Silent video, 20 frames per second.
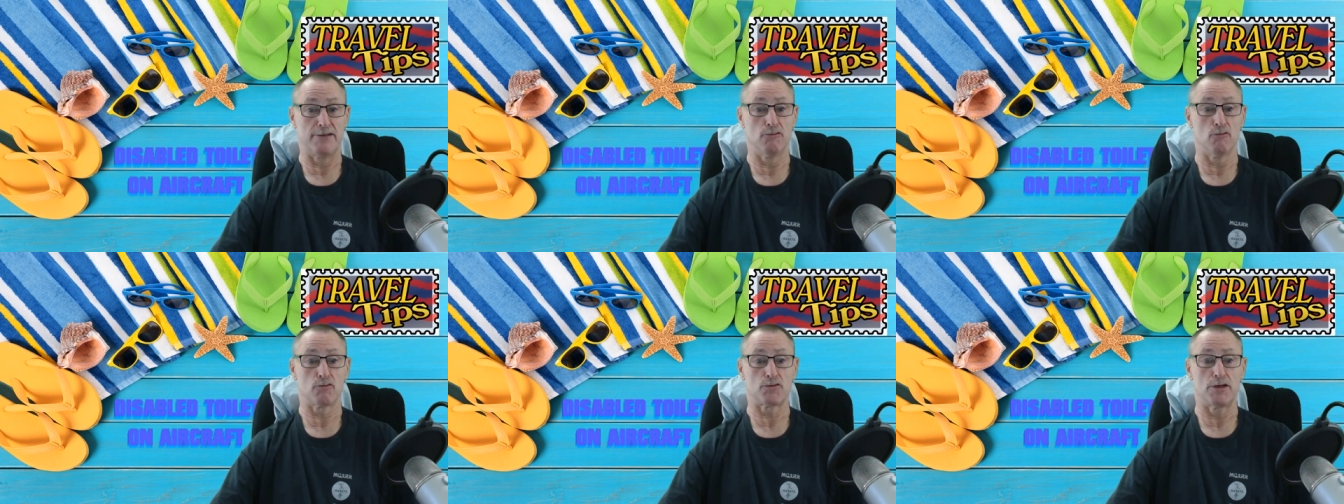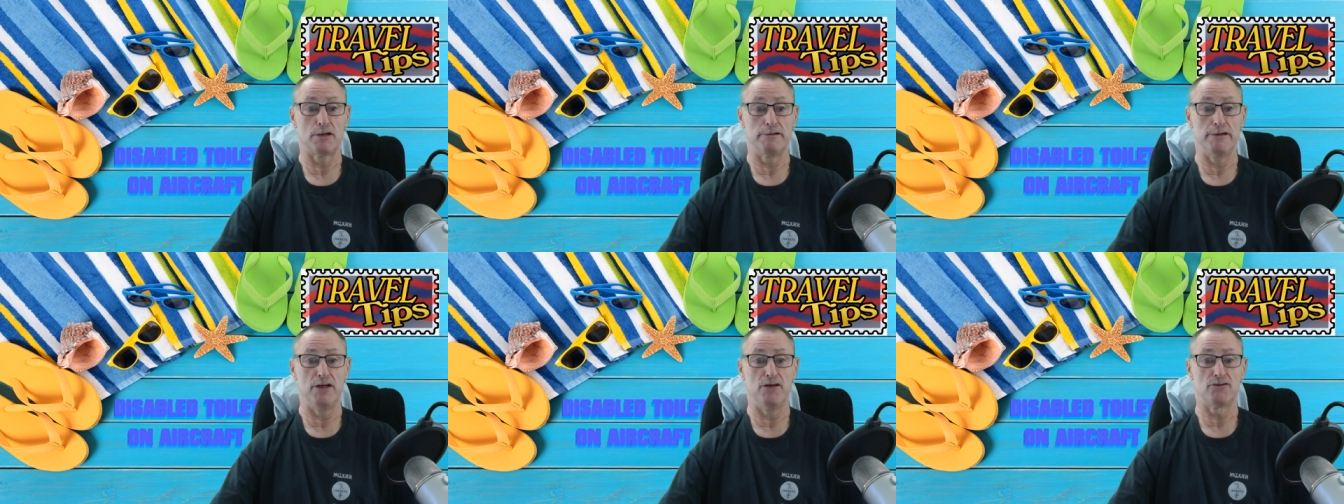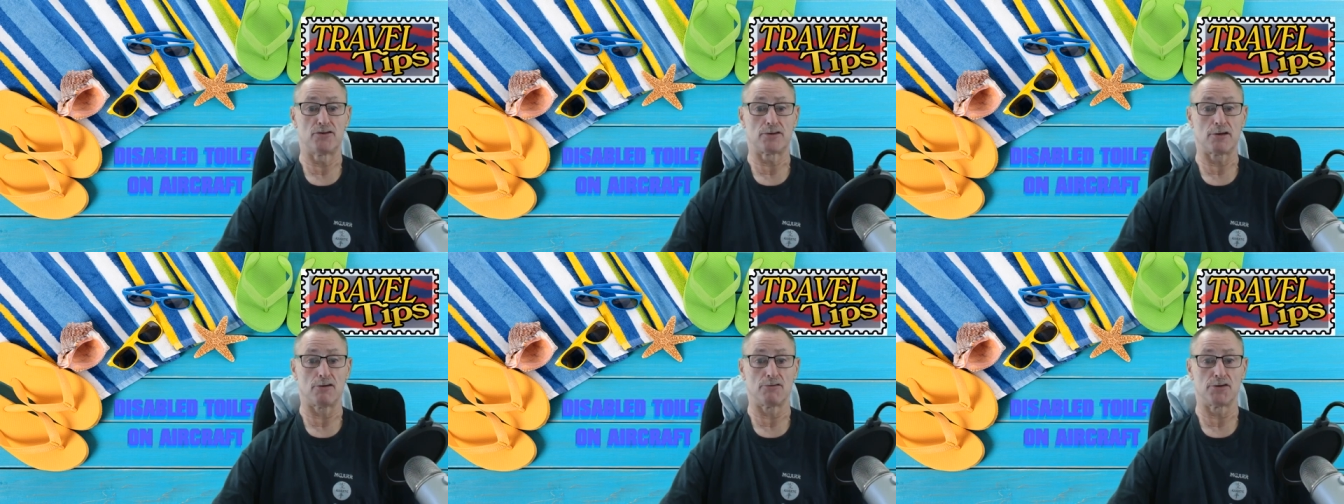is also
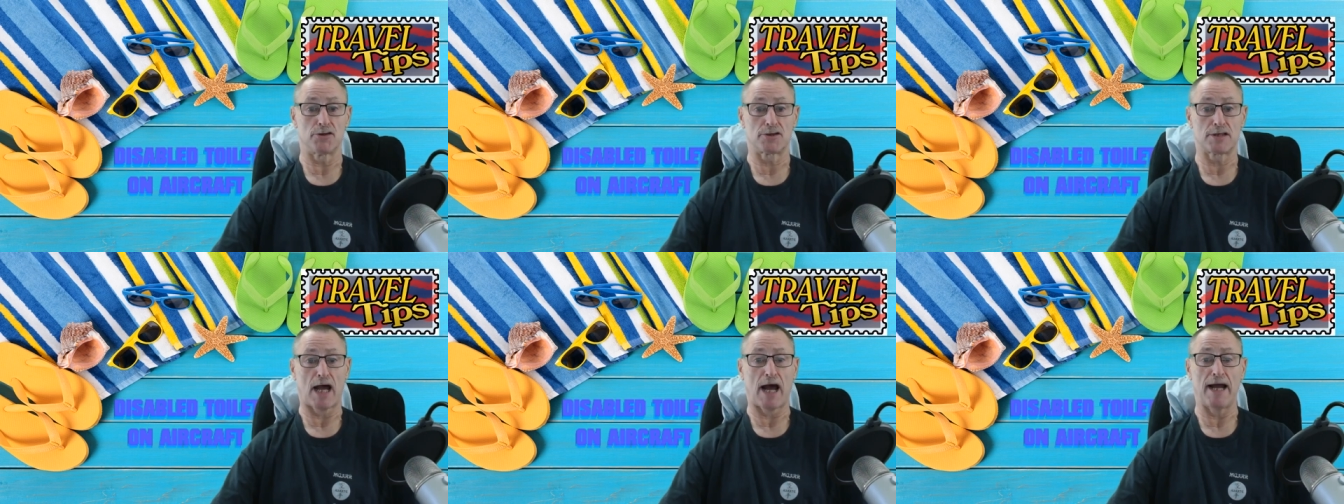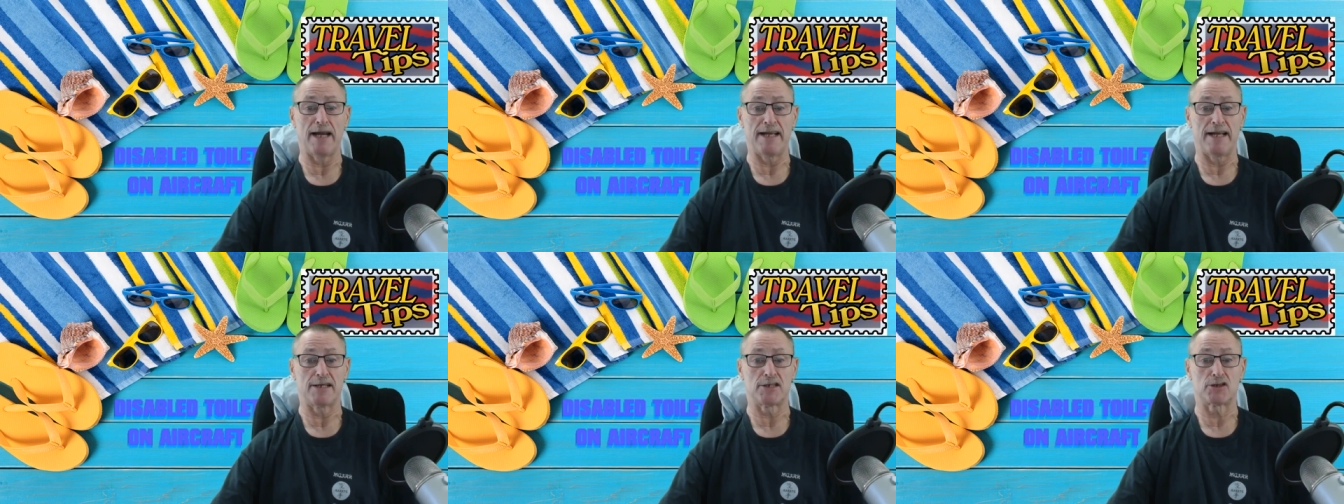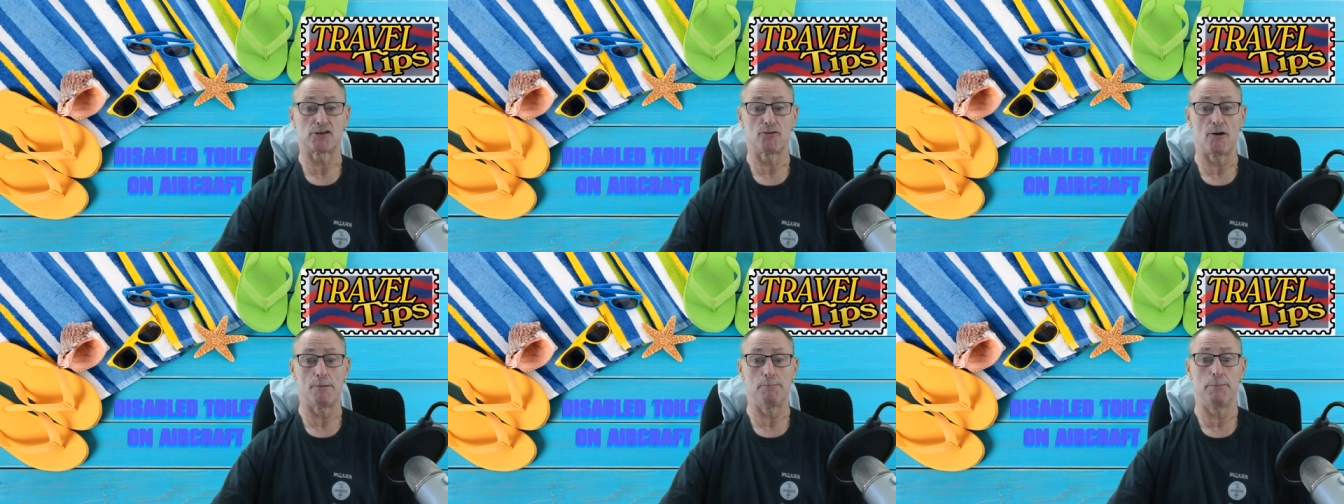used on the Thailand
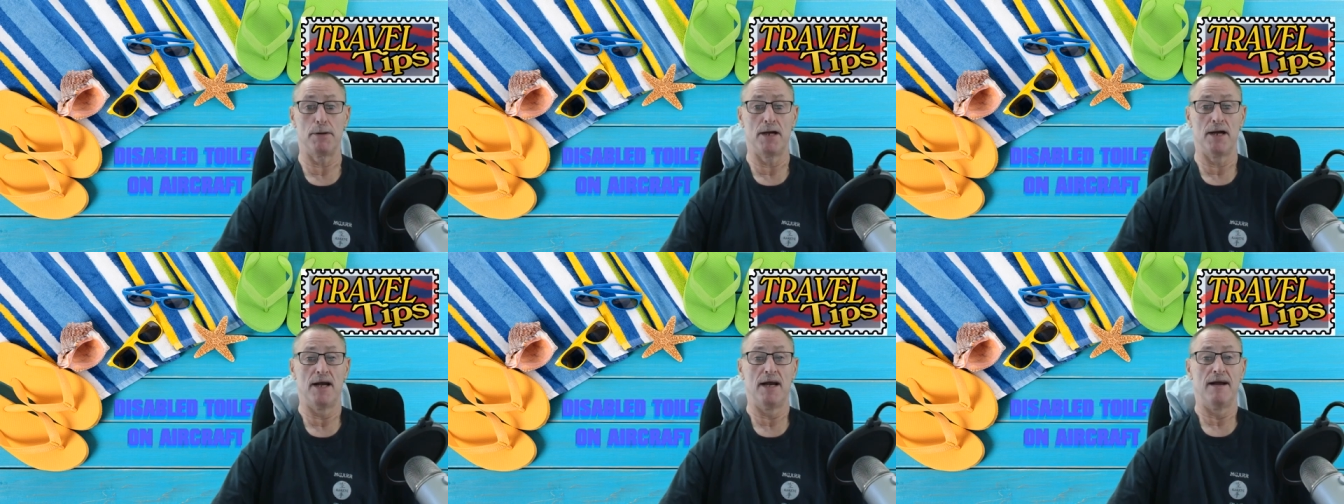trip,